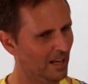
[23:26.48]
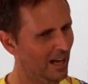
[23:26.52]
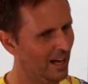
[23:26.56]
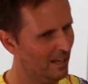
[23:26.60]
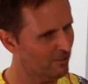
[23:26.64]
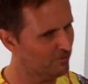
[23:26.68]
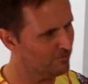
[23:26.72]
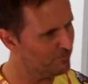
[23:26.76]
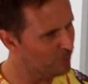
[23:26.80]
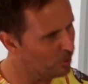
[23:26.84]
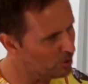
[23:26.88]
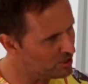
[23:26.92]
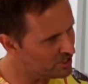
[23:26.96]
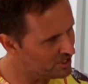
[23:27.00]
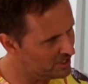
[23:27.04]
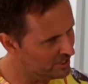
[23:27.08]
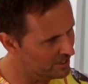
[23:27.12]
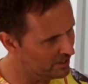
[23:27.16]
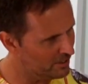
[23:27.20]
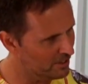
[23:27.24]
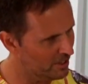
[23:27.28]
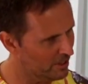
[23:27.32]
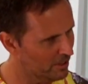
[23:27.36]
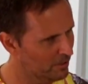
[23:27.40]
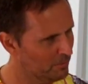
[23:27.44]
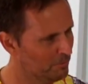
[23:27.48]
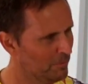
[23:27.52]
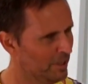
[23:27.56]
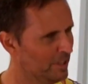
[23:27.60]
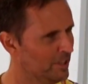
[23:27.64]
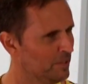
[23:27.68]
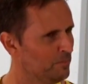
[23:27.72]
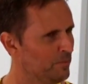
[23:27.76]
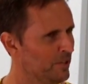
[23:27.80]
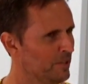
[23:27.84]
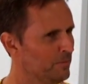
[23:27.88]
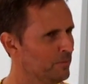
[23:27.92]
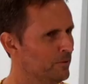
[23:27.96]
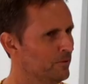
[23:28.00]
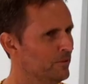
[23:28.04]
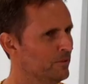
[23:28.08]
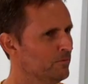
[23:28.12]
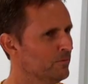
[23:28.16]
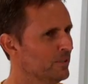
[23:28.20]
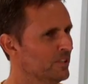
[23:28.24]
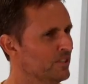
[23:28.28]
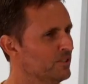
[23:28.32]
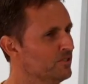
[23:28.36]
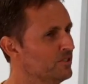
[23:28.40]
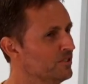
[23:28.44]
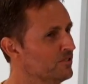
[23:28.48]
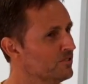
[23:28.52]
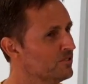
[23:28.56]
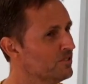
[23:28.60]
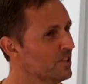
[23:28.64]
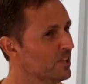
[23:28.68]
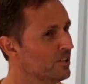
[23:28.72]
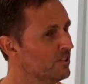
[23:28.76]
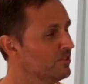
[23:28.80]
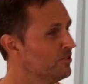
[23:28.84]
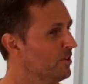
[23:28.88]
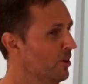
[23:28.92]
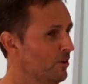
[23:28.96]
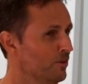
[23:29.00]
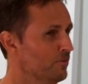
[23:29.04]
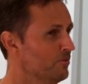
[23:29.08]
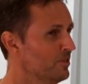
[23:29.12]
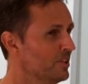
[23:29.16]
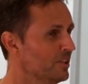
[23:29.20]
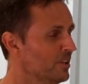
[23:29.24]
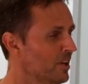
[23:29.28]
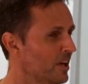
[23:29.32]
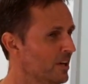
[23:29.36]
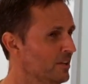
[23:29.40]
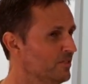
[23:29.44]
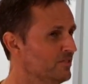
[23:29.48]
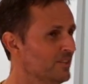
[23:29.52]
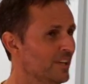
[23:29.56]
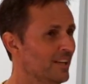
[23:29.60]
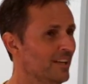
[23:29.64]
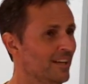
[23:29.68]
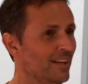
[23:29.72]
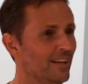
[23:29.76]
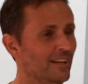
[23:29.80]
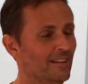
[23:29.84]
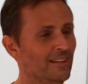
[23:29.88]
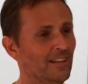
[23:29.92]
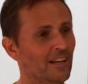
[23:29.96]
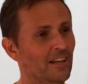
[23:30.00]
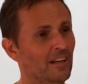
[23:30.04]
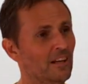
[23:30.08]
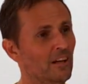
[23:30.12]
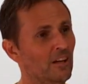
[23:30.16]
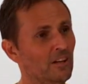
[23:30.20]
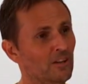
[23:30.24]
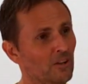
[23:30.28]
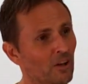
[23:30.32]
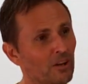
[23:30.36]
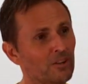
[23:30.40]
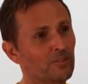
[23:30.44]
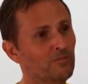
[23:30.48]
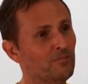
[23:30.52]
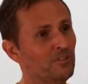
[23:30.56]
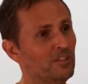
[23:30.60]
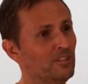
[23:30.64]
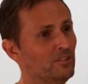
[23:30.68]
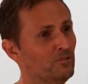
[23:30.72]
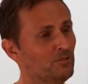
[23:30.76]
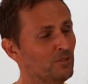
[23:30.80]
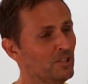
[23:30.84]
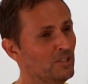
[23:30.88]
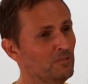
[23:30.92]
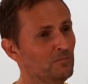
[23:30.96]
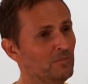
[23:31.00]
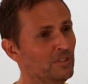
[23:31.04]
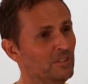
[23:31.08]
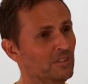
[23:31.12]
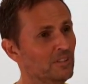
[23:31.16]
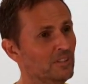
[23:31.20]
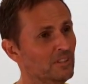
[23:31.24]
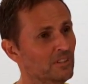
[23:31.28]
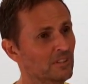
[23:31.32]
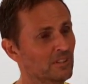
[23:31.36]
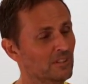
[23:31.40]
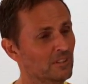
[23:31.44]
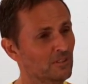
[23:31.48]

Unfortunately, though, many people in religions don't realize that a lot of the treatment